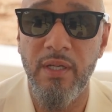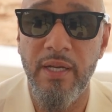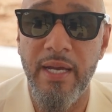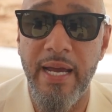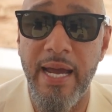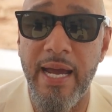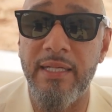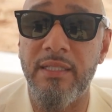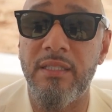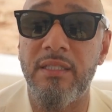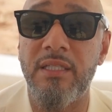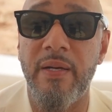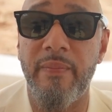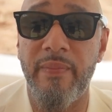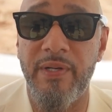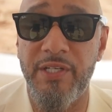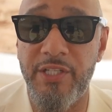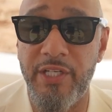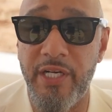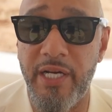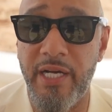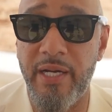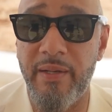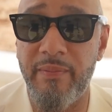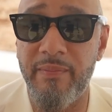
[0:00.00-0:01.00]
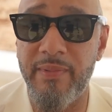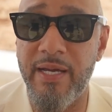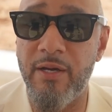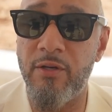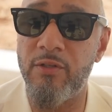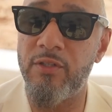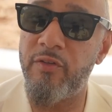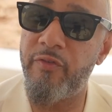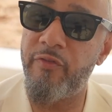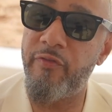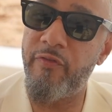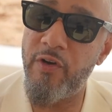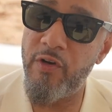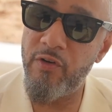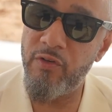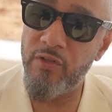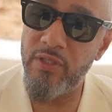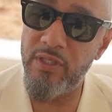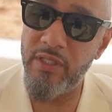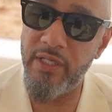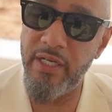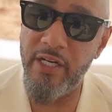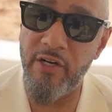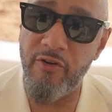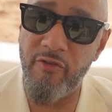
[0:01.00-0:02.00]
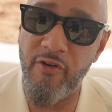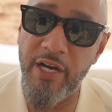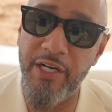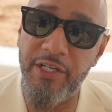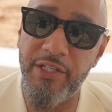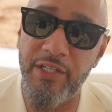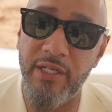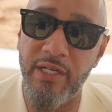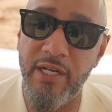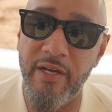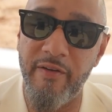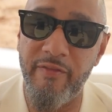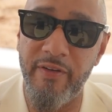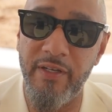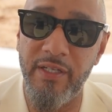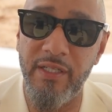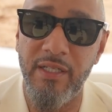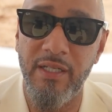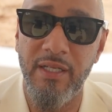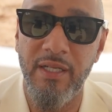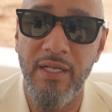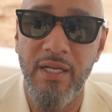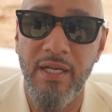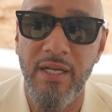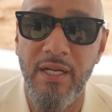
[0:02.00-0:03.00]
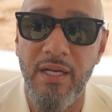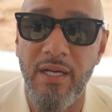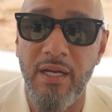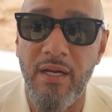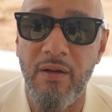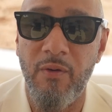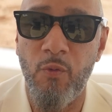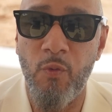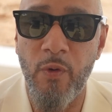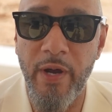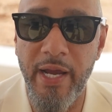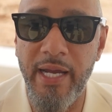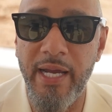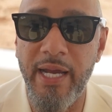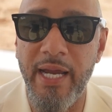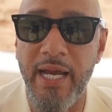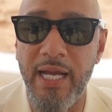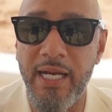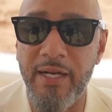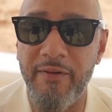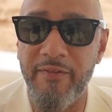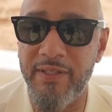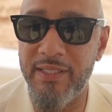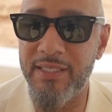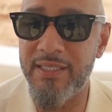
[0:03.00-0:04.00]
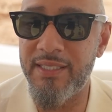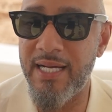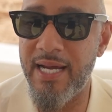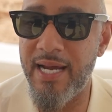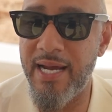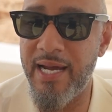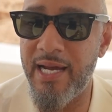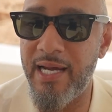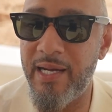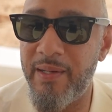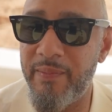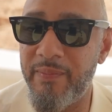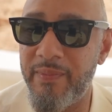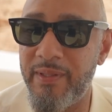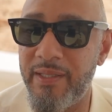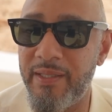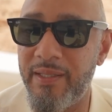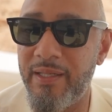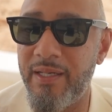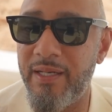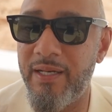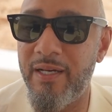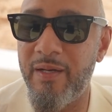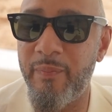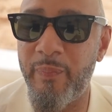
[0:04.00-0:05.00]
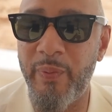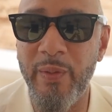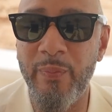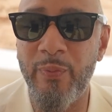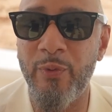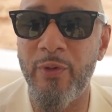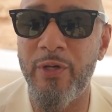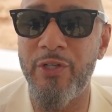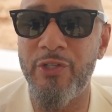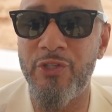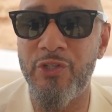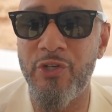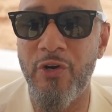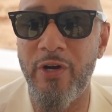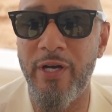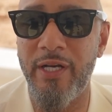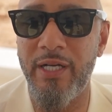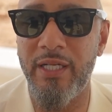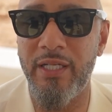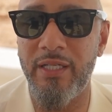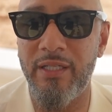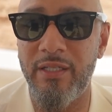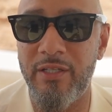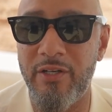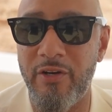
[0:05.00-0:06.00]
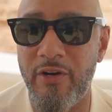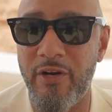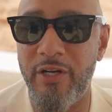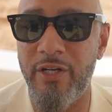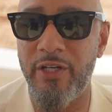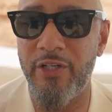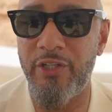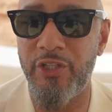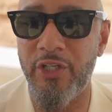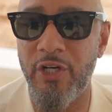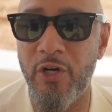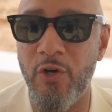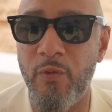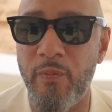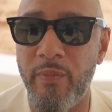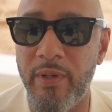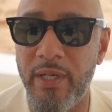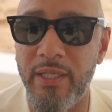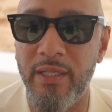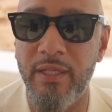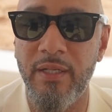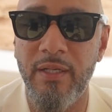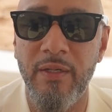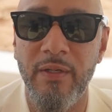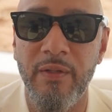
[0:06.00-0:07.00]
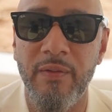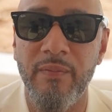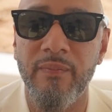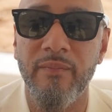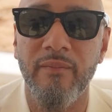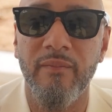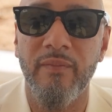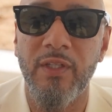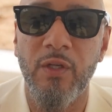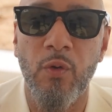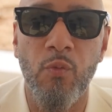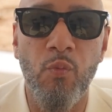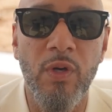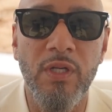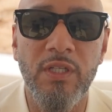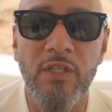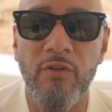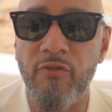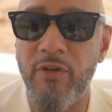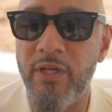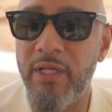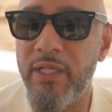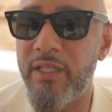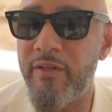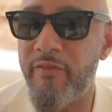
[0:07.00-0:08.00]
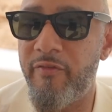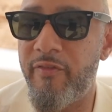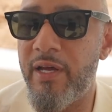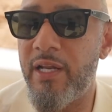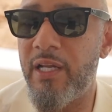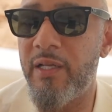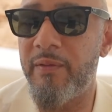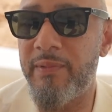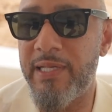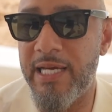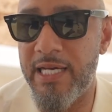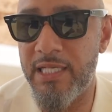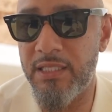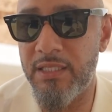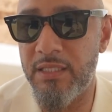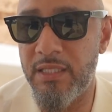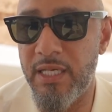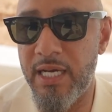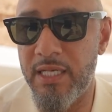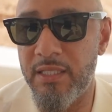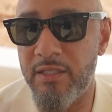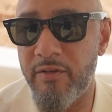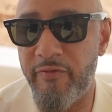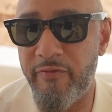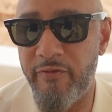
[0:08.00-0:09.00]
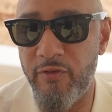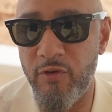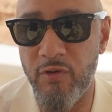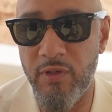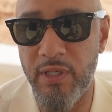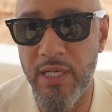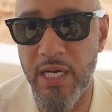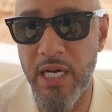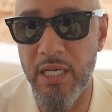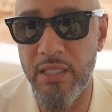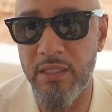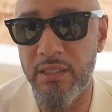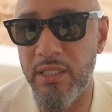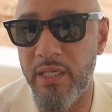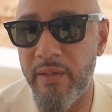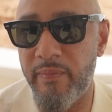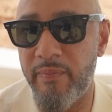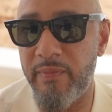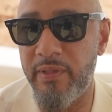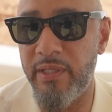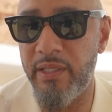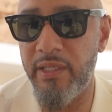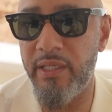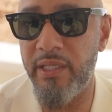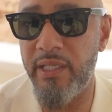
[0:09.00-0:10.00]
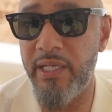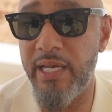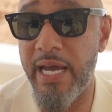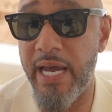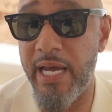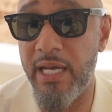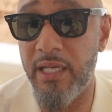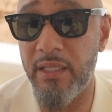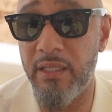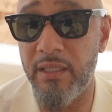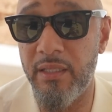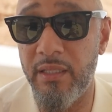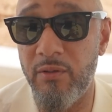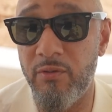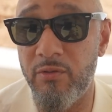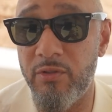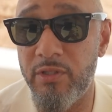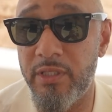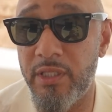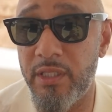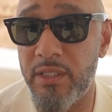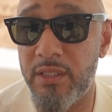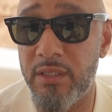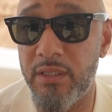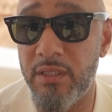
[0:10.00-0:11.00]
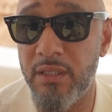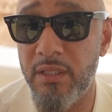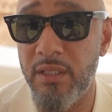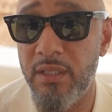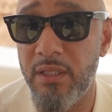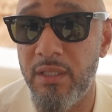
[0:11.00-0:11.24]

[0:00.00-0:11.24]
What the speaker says: at Summer Jam. That was the first iteration of it, way ahead of its time. People enjoyed it during the show, but it wasn't really developed as a full concept yet. It was just,